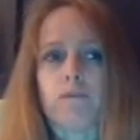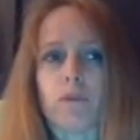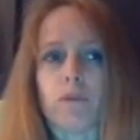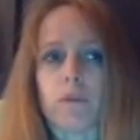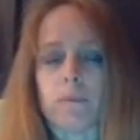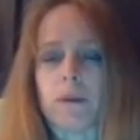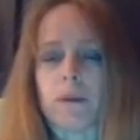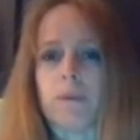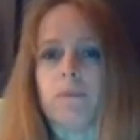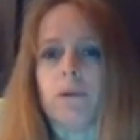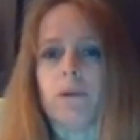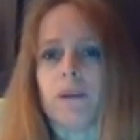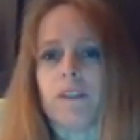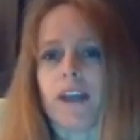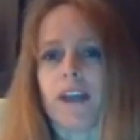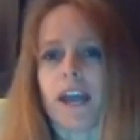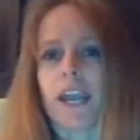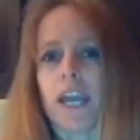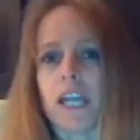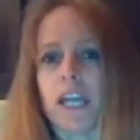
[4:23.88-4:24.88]
for people in
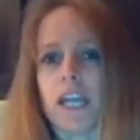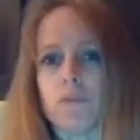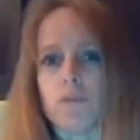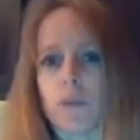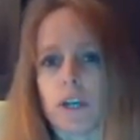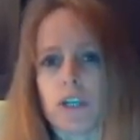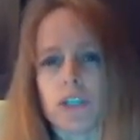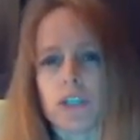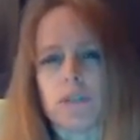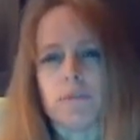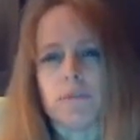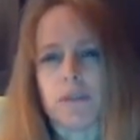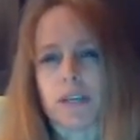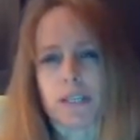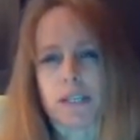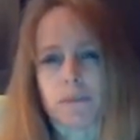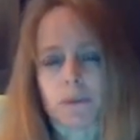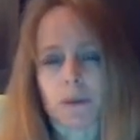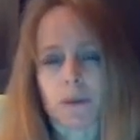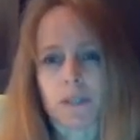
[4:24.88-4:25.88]
that age range to be
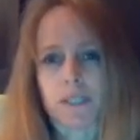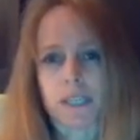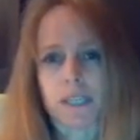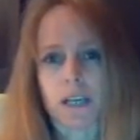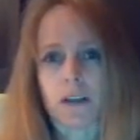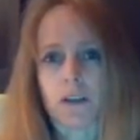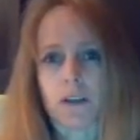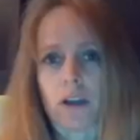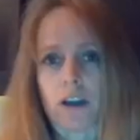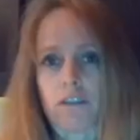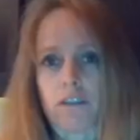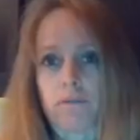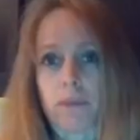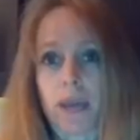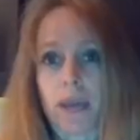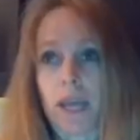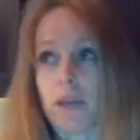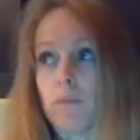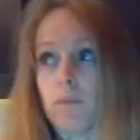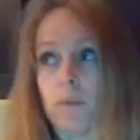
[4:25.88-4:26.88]
experiencing a lot of
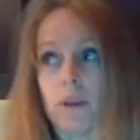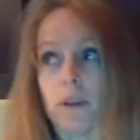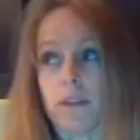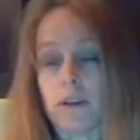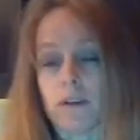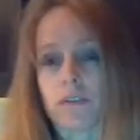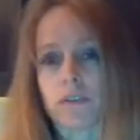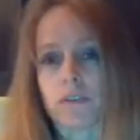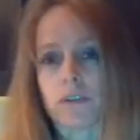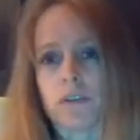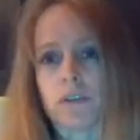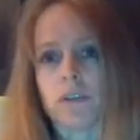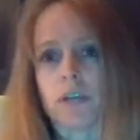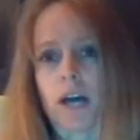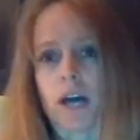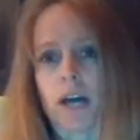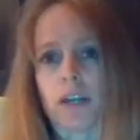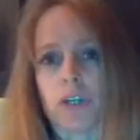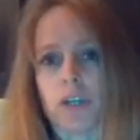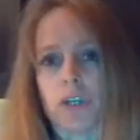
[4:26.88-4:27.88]
pain when there's
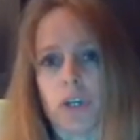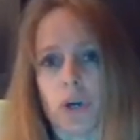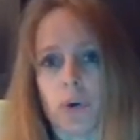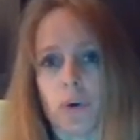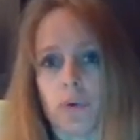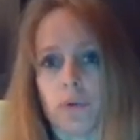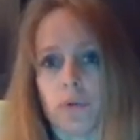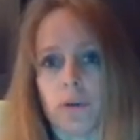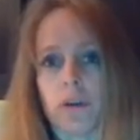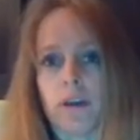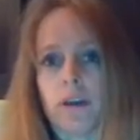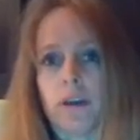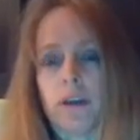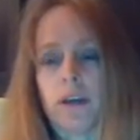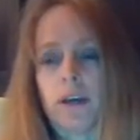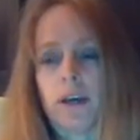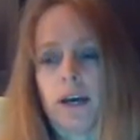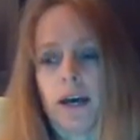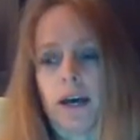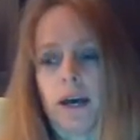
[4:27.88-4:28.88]
not a known
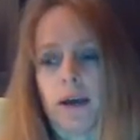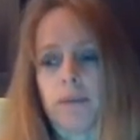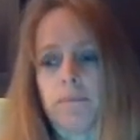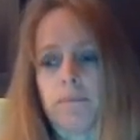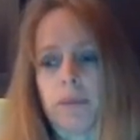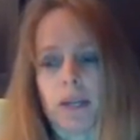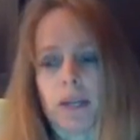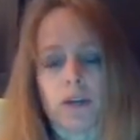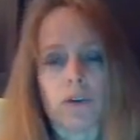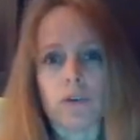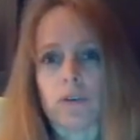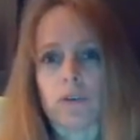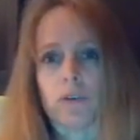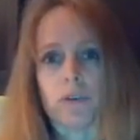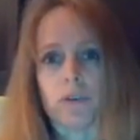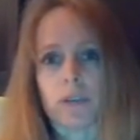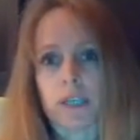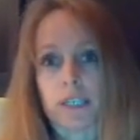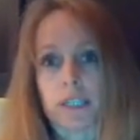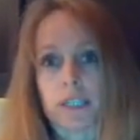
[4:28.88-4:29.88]

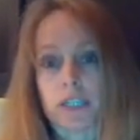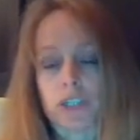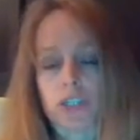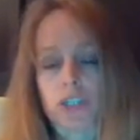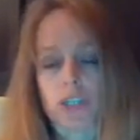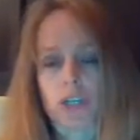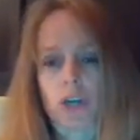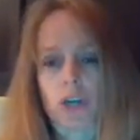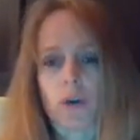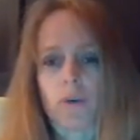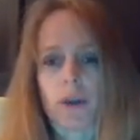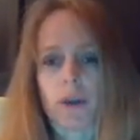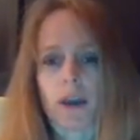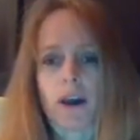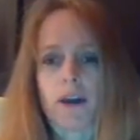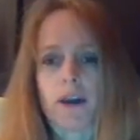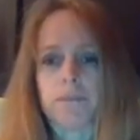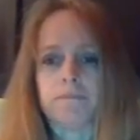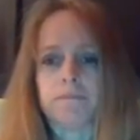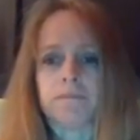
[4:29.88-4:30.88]
medical condition
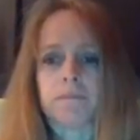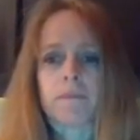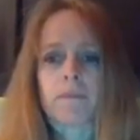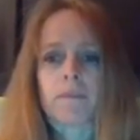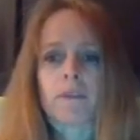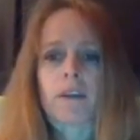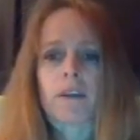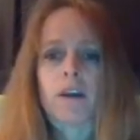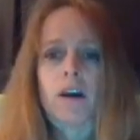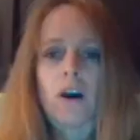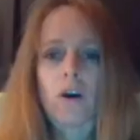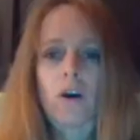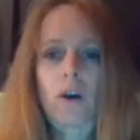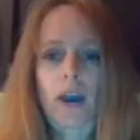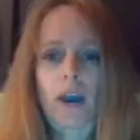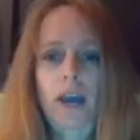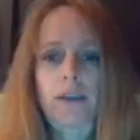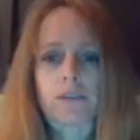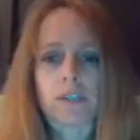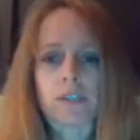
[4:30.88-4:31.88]
going on.
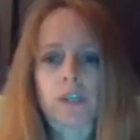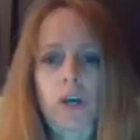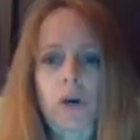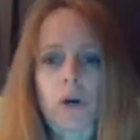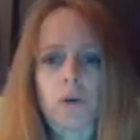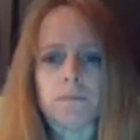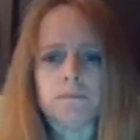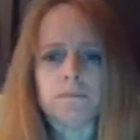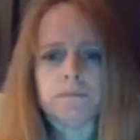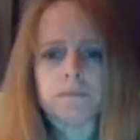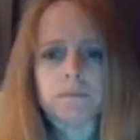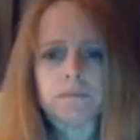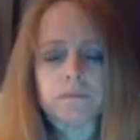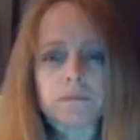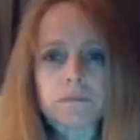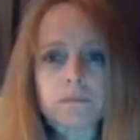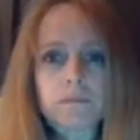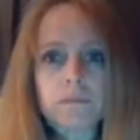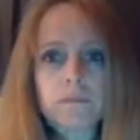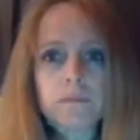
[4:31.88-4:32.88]
Okay, so
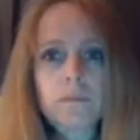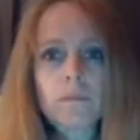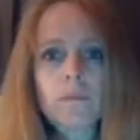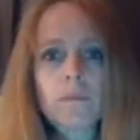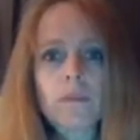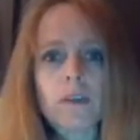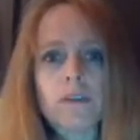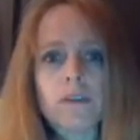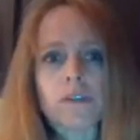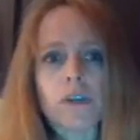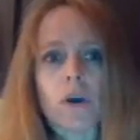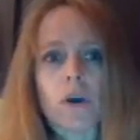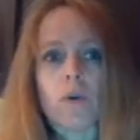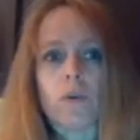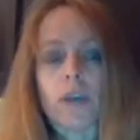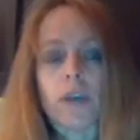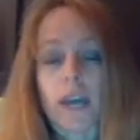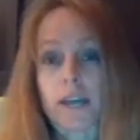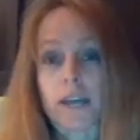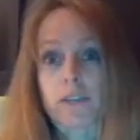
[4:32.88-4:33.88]

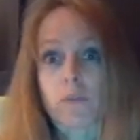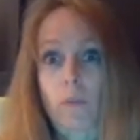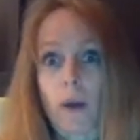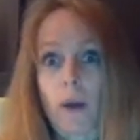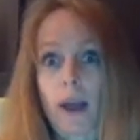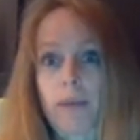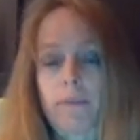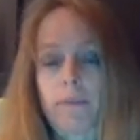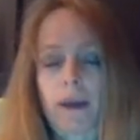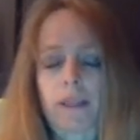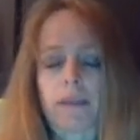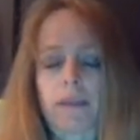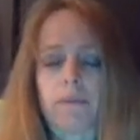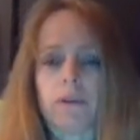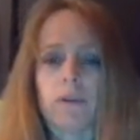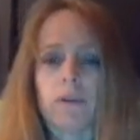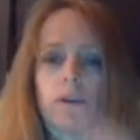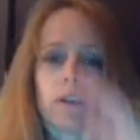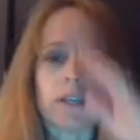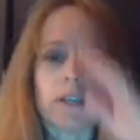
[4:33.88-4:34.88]
yes, why might they
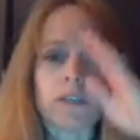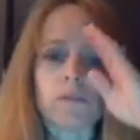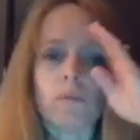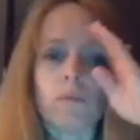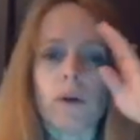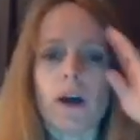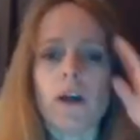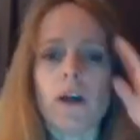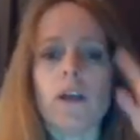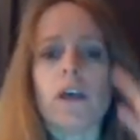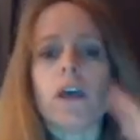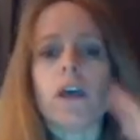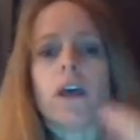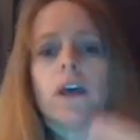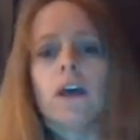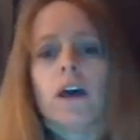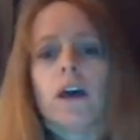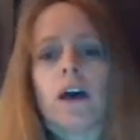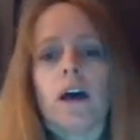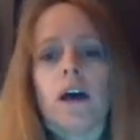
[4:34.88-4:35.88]
be doing this? Well,
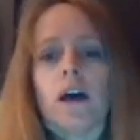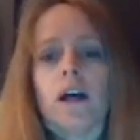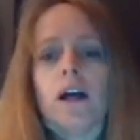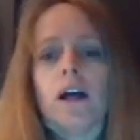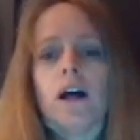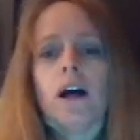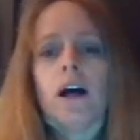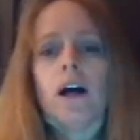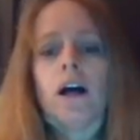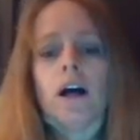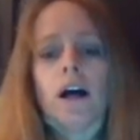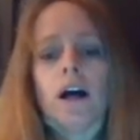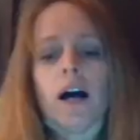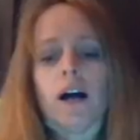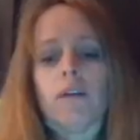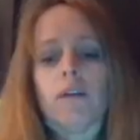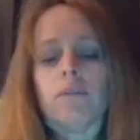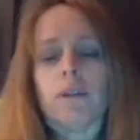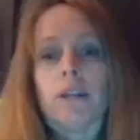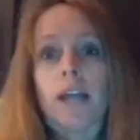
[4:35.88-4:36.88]

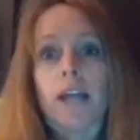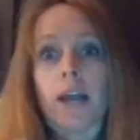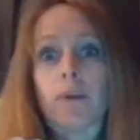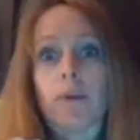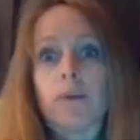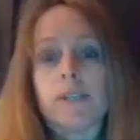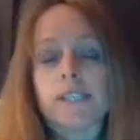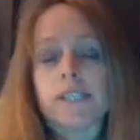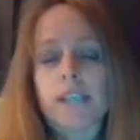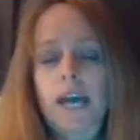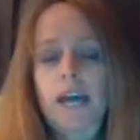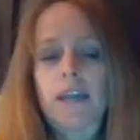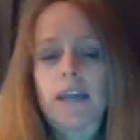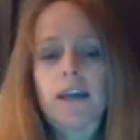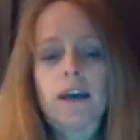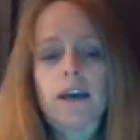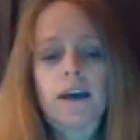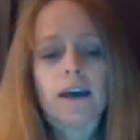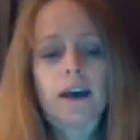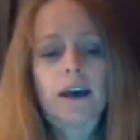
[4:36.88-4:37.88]
like we
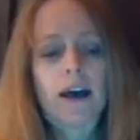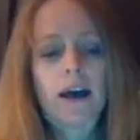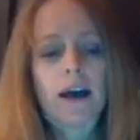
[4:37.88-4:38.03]
said,